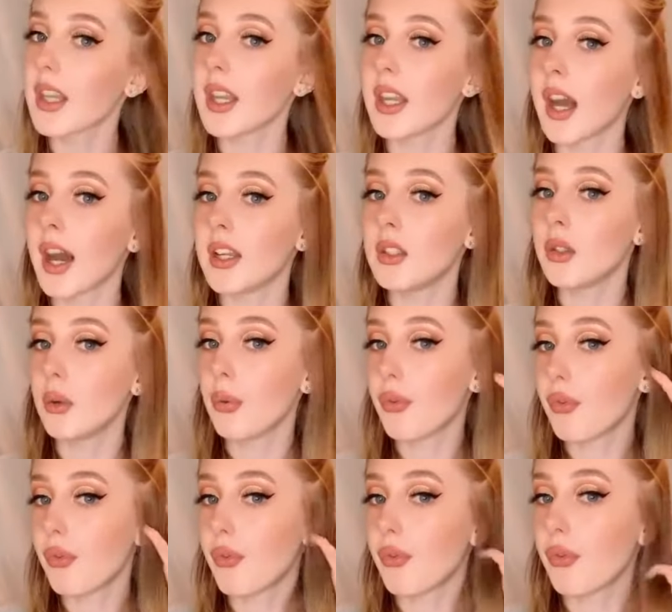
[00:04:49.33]
I do
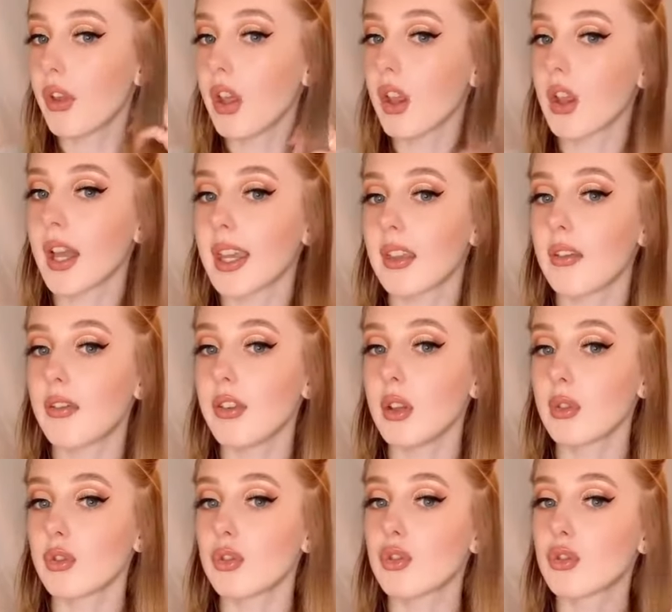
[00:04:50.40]
feel like it feels
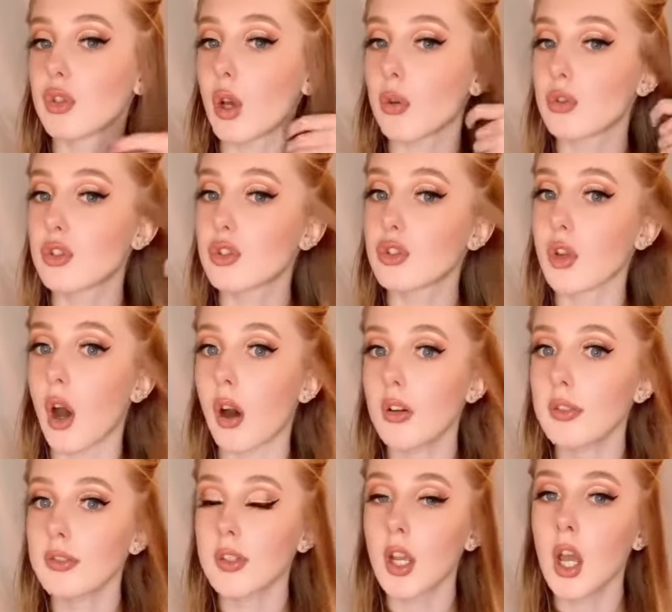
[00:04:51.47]
so
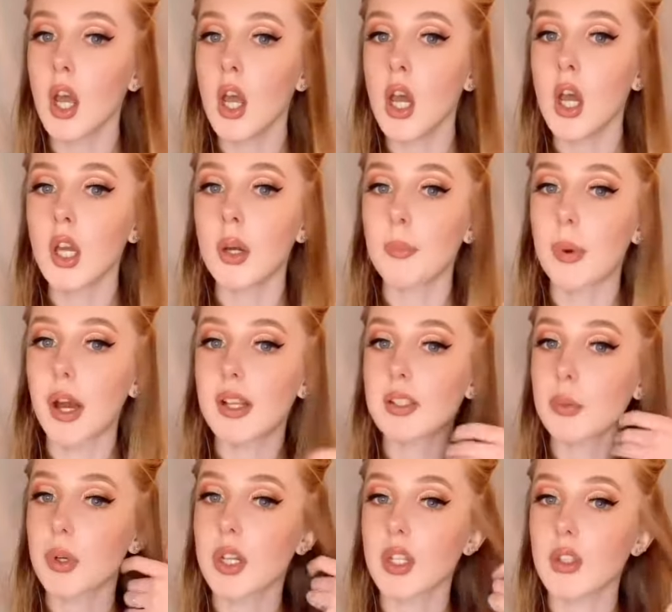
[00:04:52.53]
soft compared to
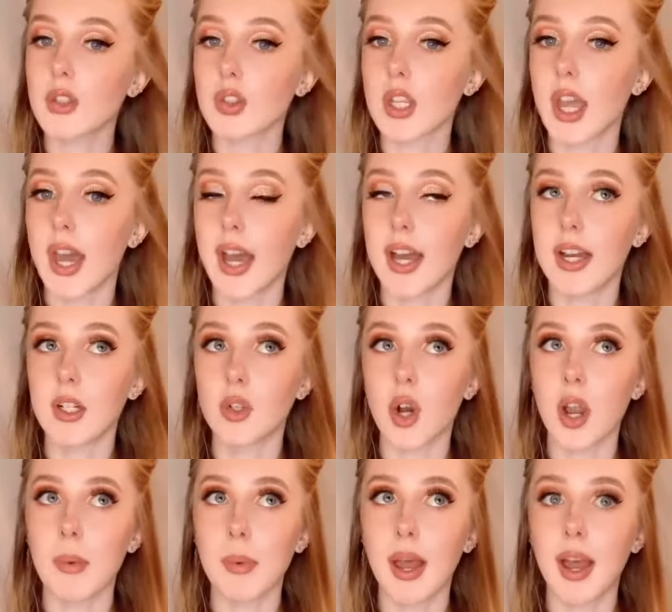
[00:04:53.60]
when I usually hair dry
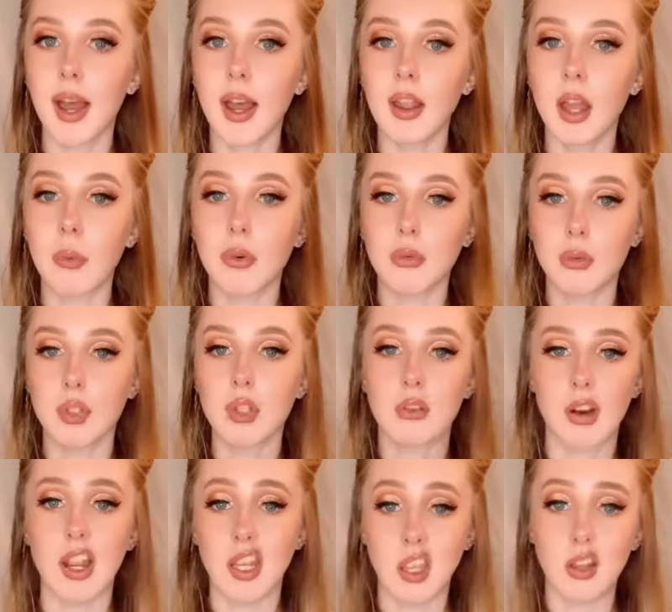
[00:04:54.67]
my hair, like with one of the
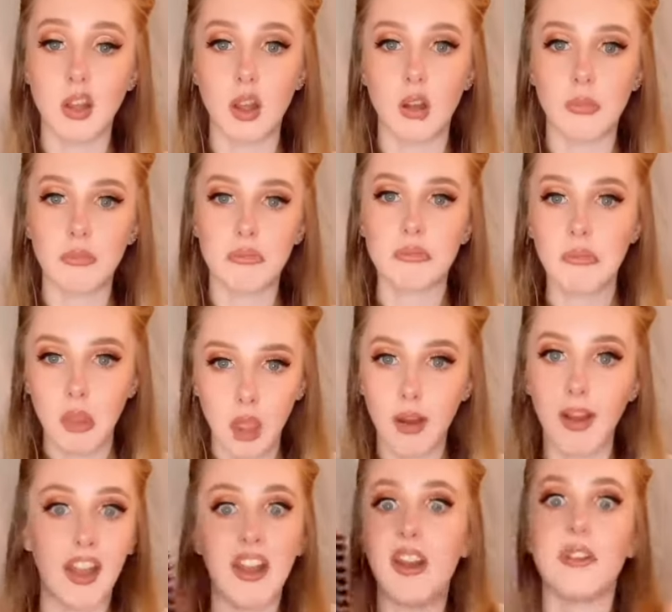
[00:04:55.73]
regular
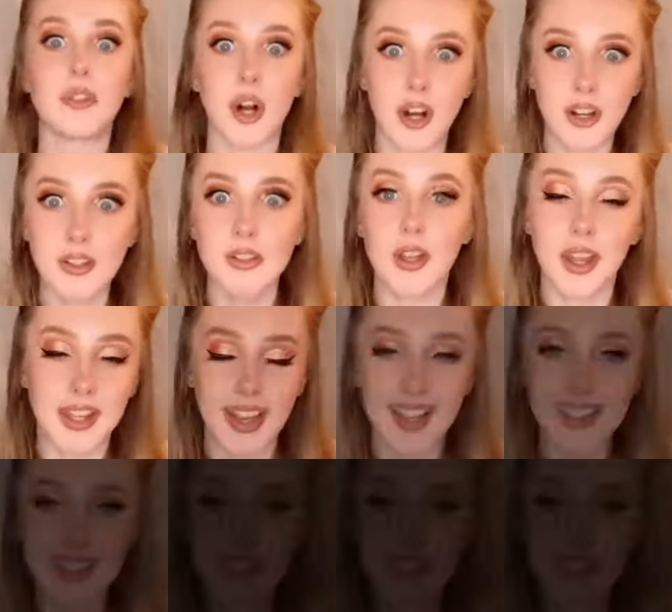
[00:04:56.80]
hair dryers, I guess.